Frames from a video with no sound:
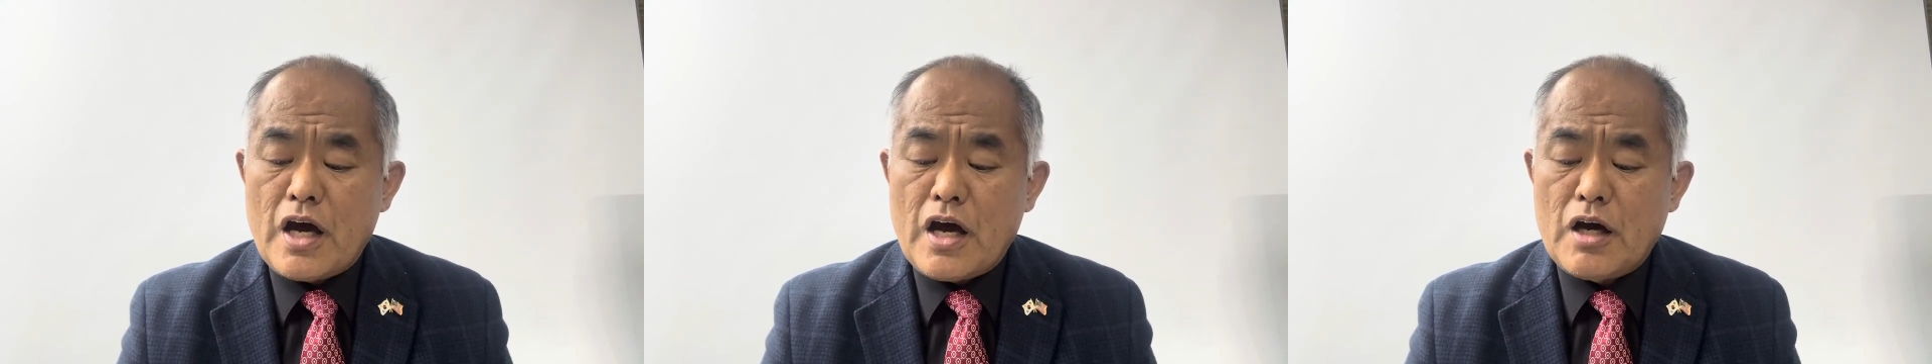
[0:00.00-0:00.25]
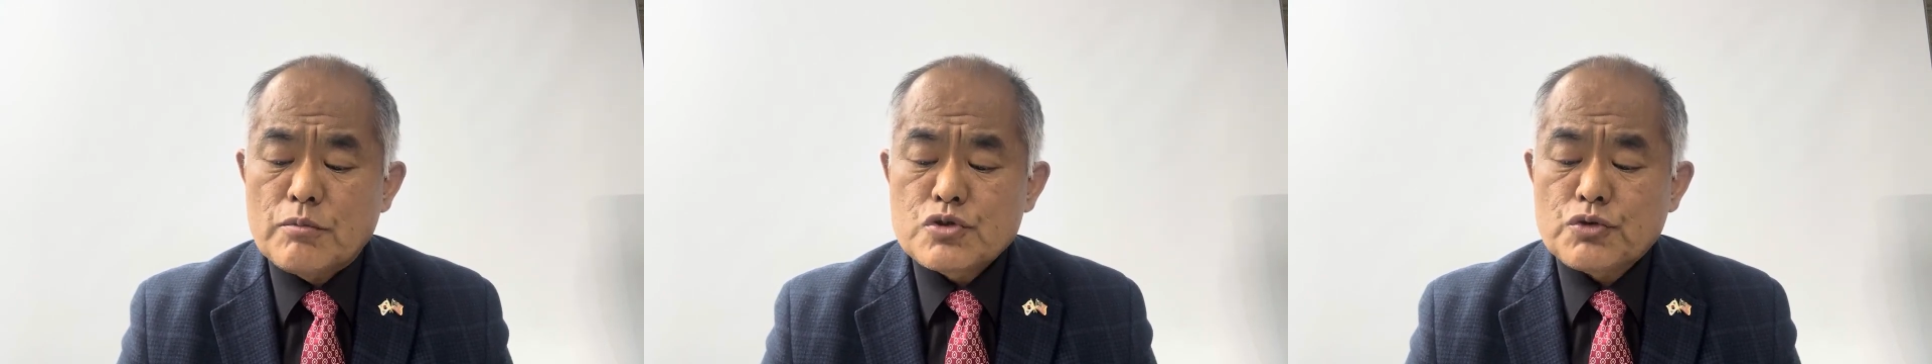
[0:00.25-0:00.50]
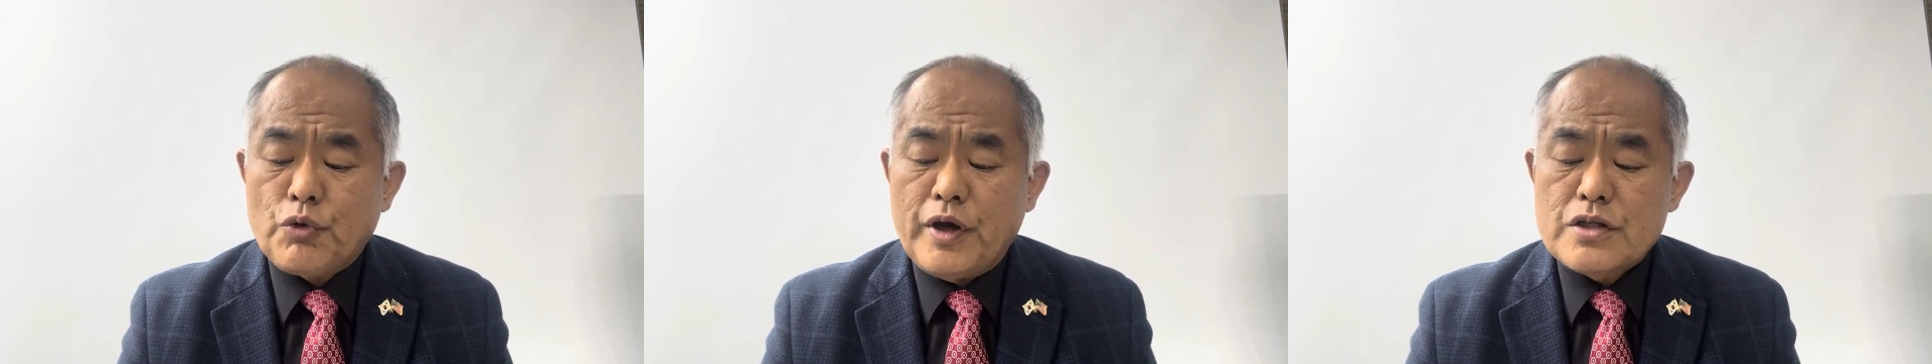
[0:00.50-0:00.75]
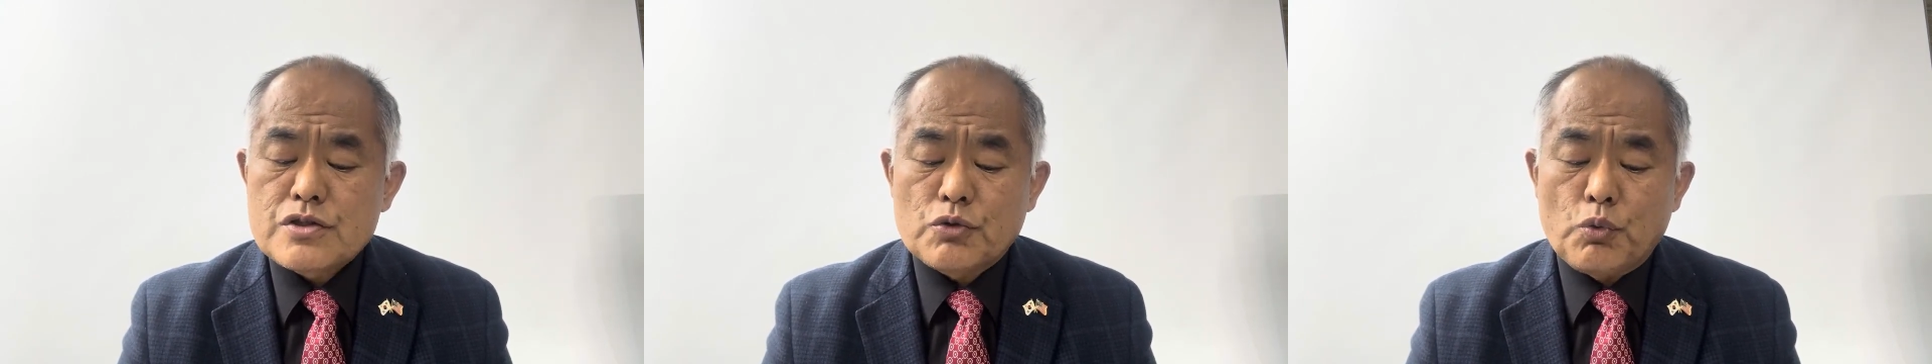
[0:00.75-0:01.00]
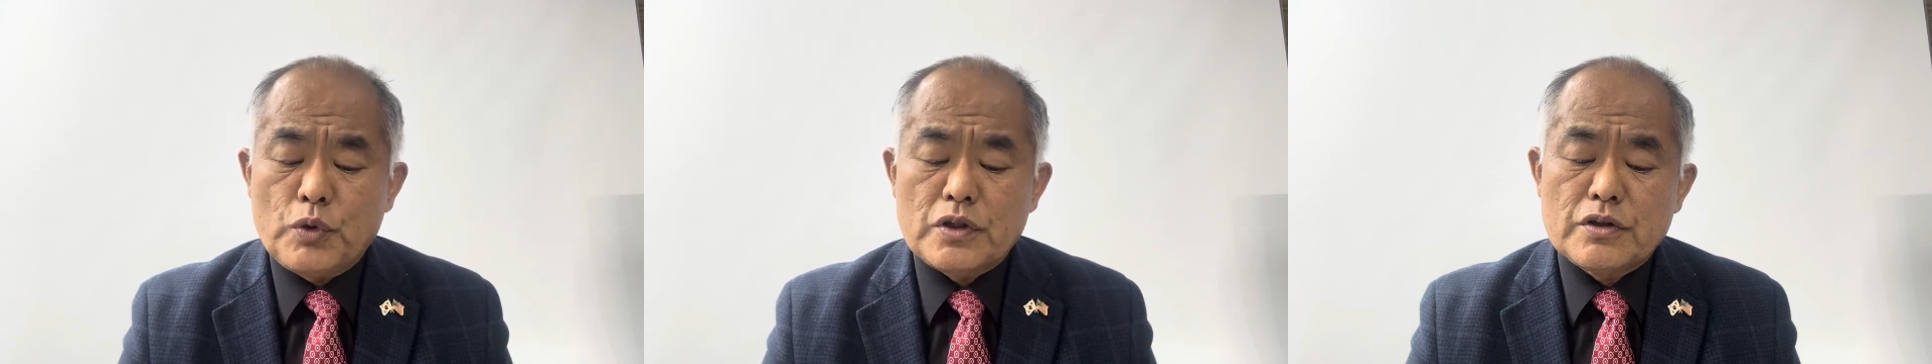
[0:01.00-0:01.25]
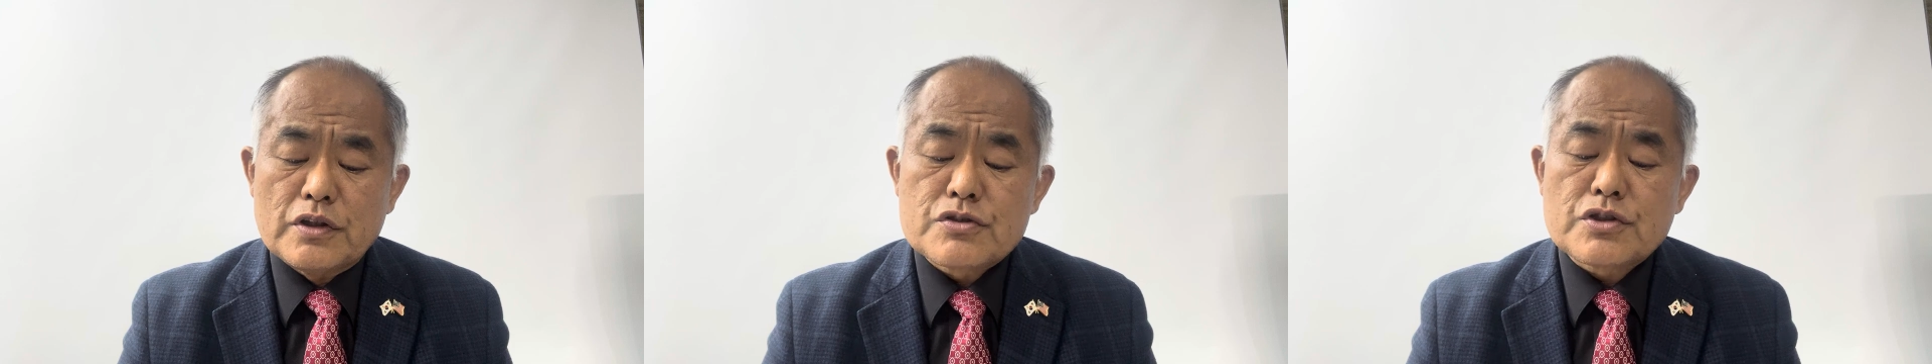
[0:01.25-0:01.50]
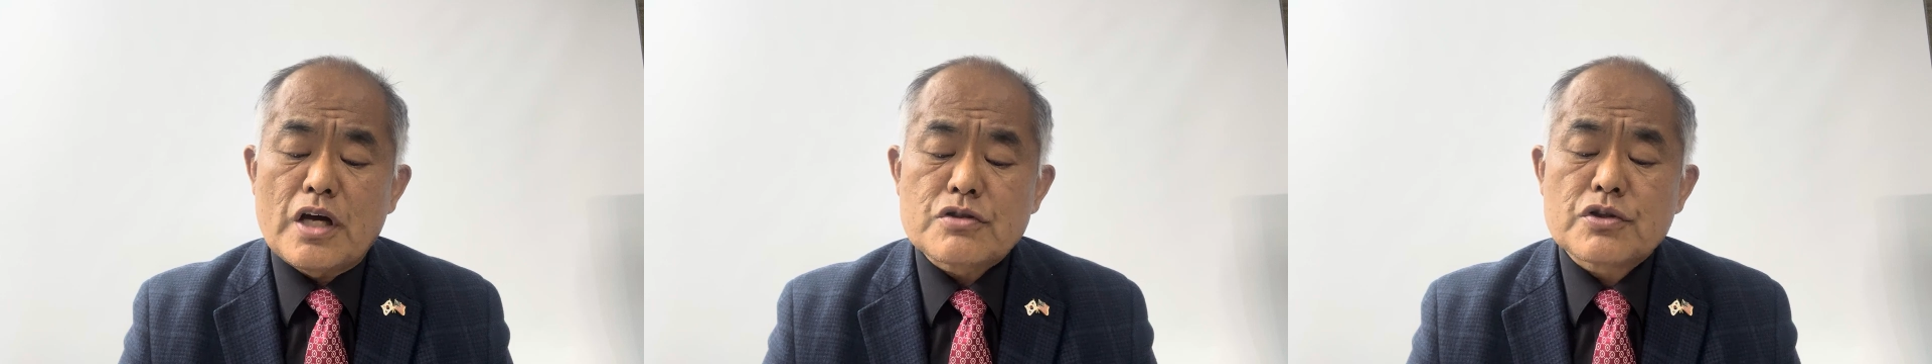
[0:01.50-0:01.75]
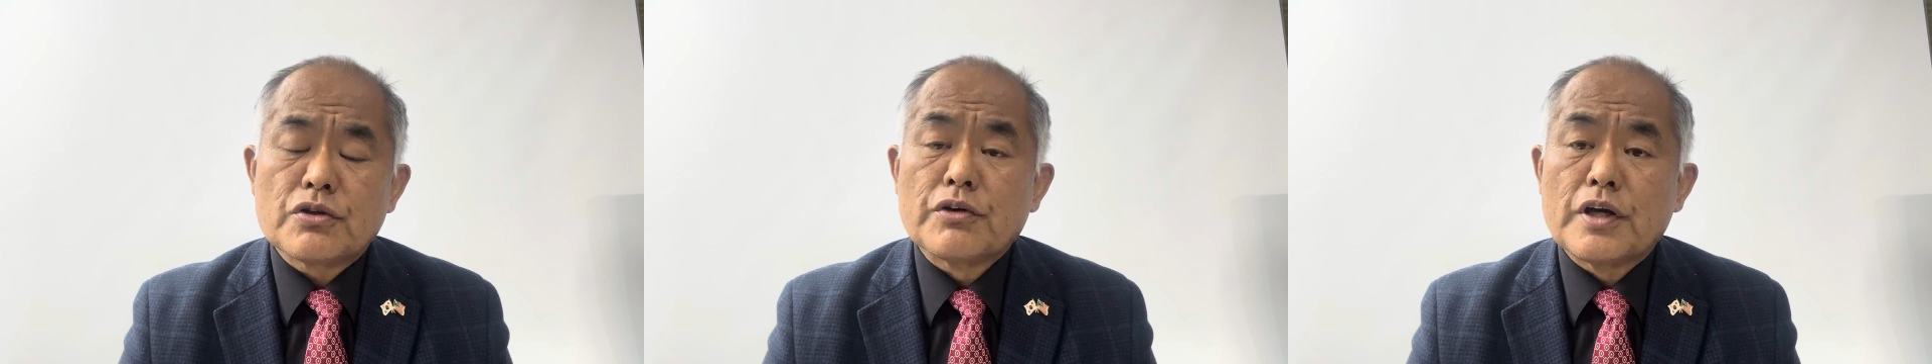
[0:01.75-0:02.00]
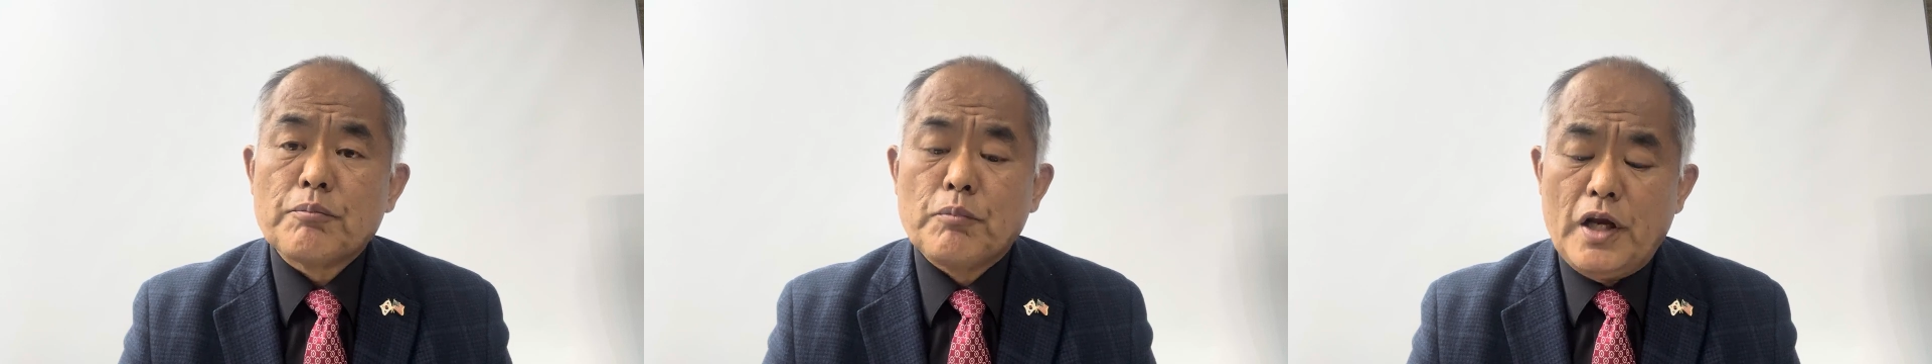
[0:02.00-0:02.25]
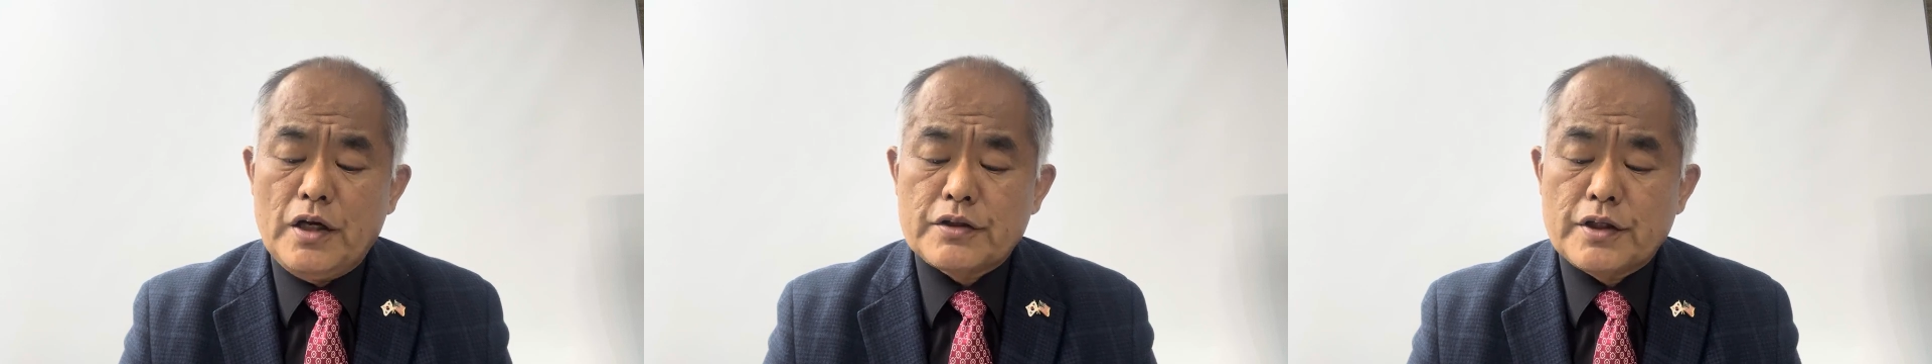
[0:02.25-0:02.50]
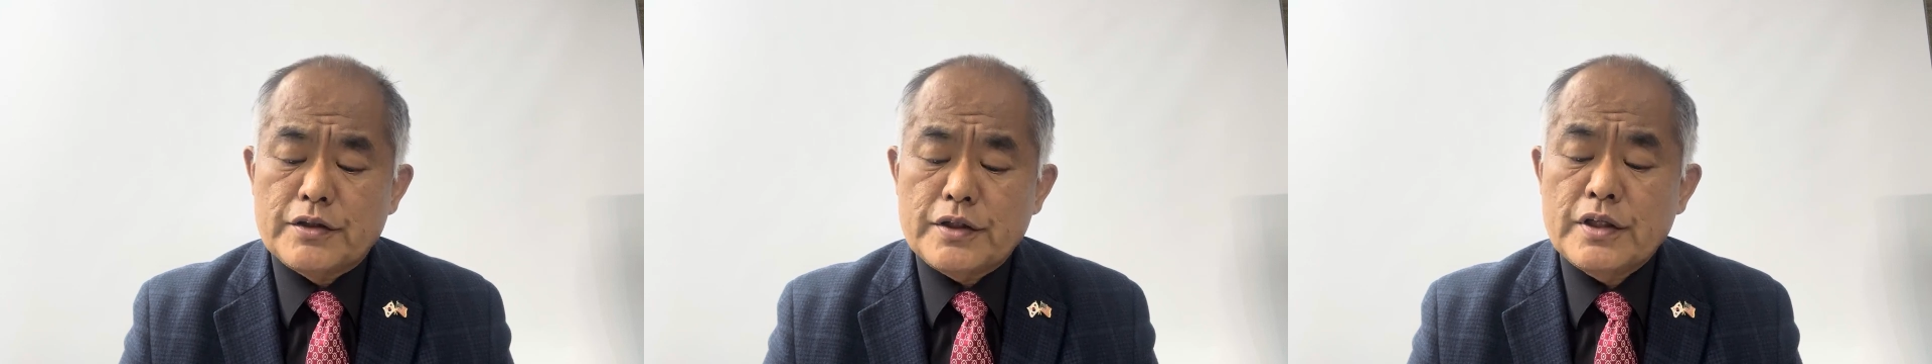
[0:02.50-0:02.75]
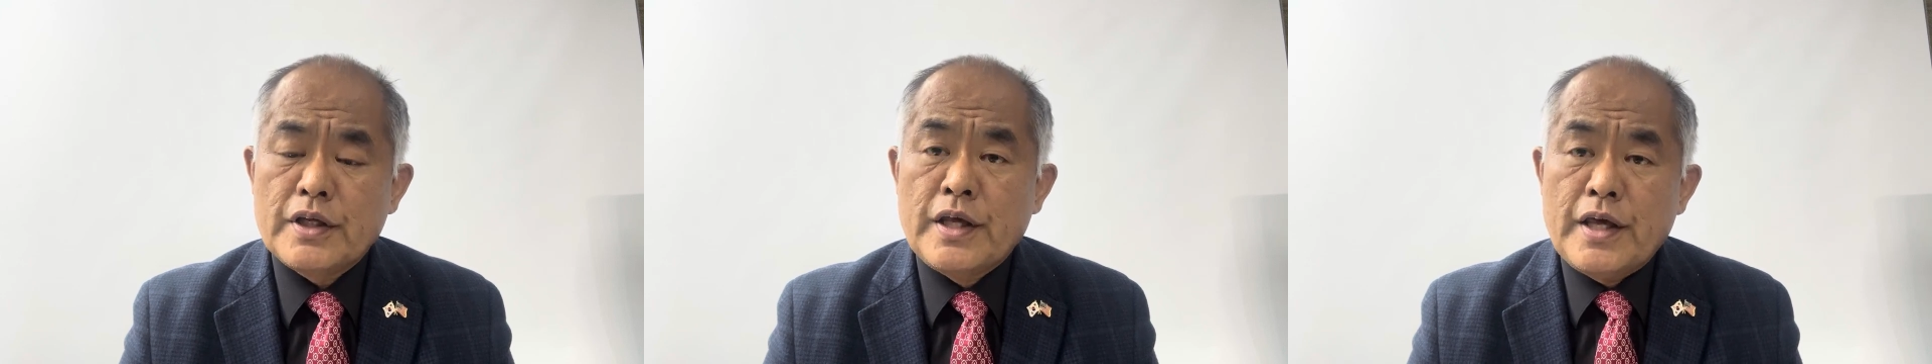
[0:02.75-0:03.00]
arms race with the South Korean military,